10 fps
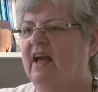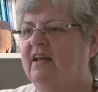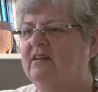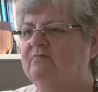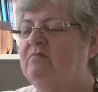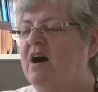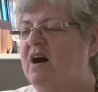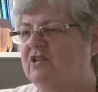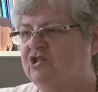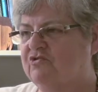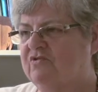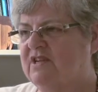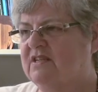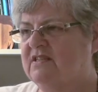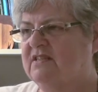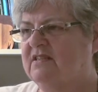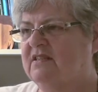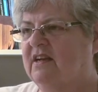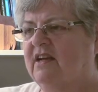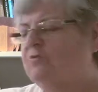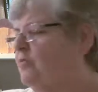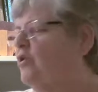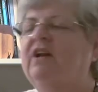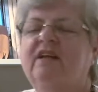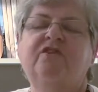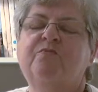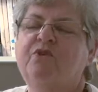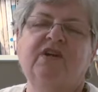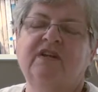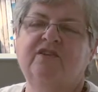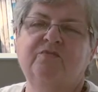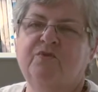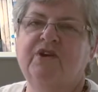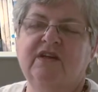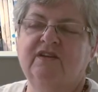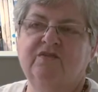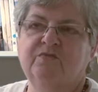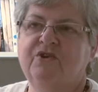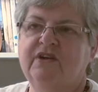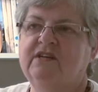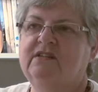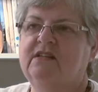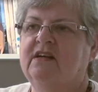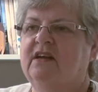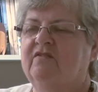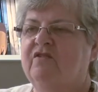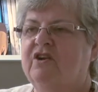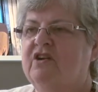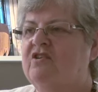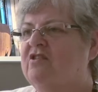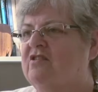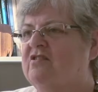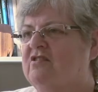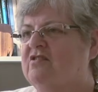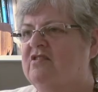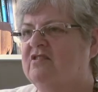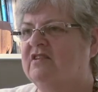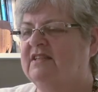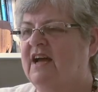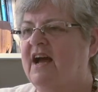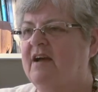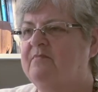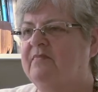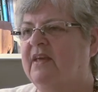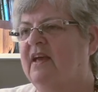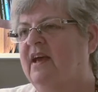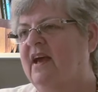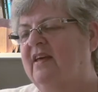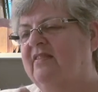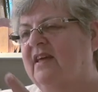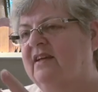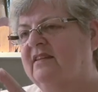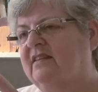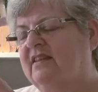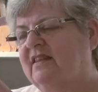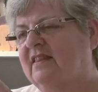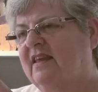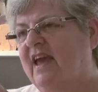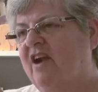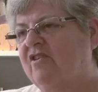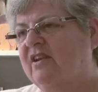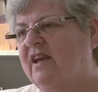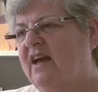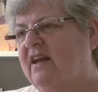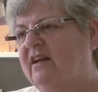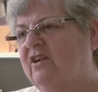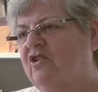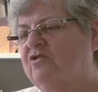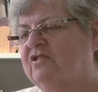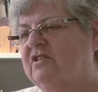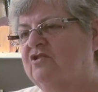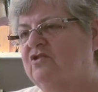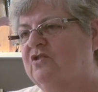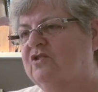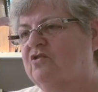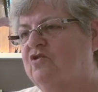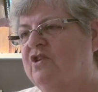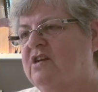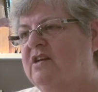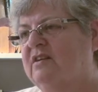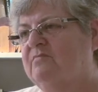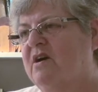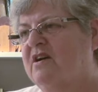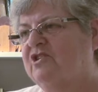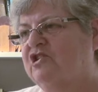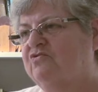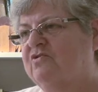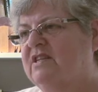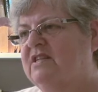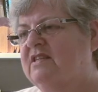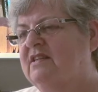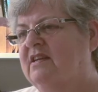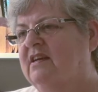and margarine. And you boil and you boil and you boil and you boil for a long, long, long, long time. And that the carrot color goes into this oil and margarine.